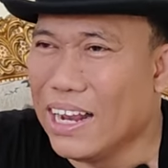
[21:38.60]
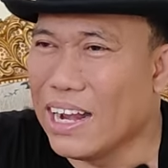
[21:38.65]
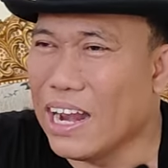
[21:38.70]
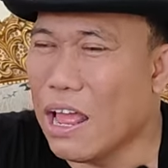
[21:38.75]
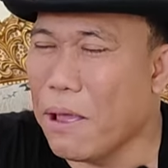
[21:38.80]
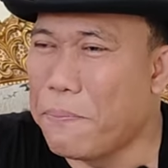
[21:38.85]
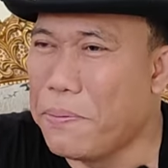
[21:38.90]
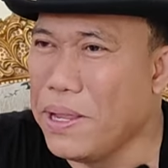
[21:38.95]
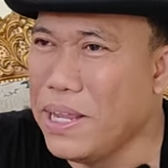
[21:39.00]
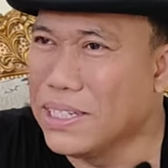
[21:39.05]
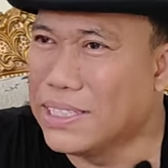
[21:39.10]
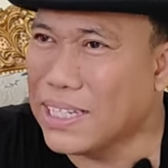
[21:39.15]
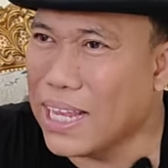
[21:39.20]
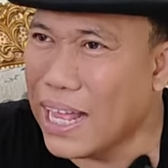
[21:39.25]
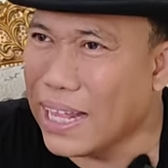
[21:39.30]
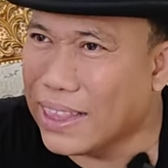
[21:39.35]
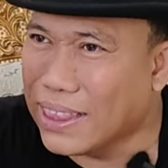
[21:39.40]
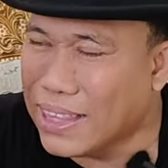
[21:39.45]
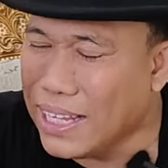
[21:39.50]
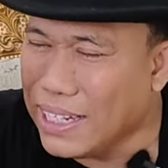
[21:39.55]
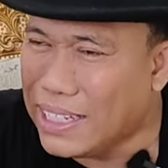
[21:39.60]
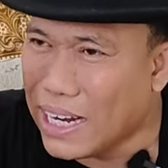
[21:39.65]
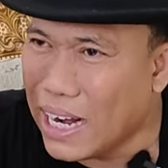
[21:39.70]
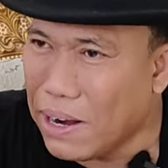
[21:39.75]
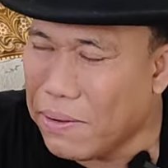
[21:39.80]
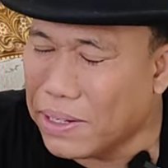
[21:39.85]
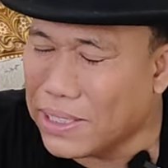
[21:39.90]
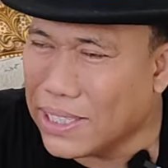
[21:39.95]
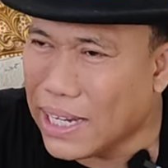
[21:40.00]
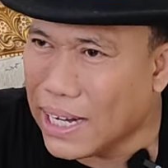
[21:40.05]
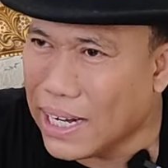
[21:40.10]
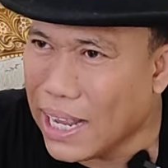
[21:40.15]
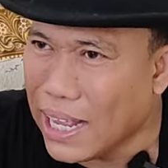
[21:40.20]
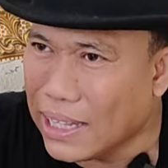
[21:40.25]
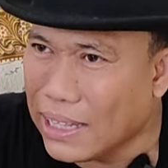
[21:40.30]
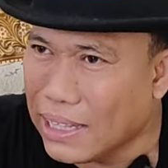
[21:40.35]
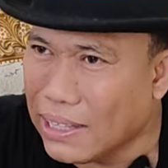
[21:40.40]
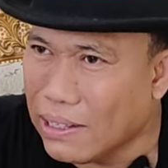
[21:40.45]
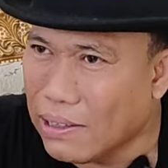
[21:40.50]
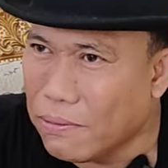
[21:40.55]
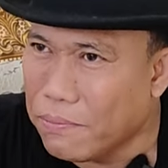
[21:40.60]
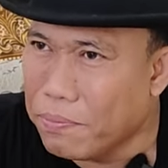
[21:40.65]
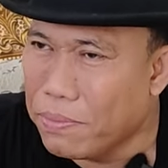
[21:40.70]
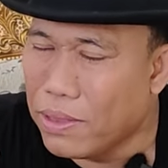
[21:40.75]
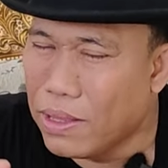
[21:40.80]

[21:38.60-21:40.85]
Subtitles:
Nabi Isa tidak lewat syariat.